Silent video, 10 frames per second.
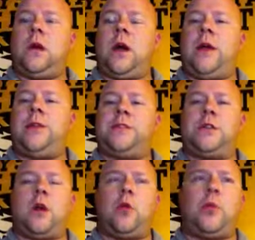Hi, this is
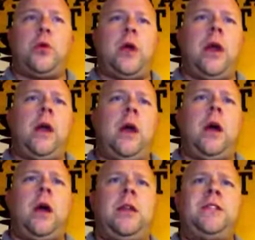Darwin Bray.
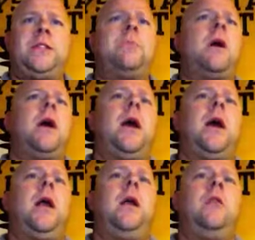This is
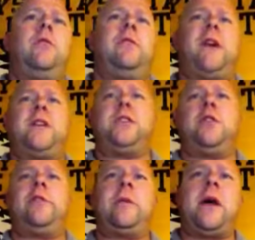my reflection
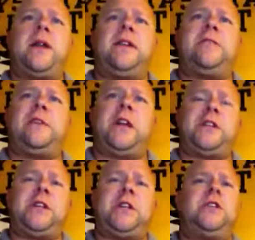over my
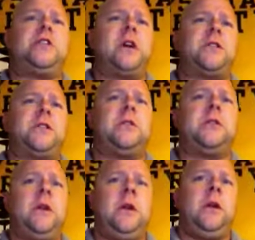differentiated instruction.
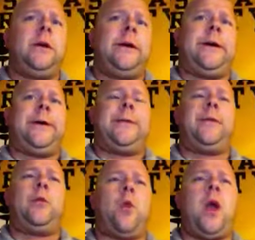
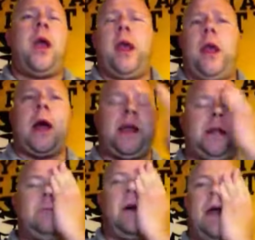The way I
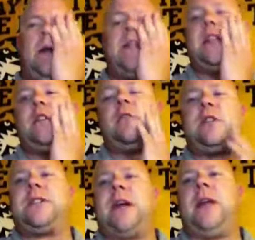did mine, I did it over
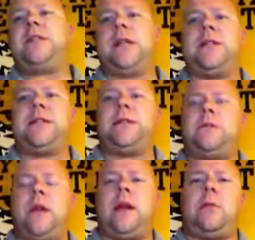a science
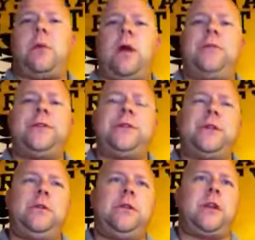lesson, and I brought the
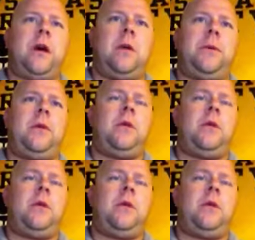students up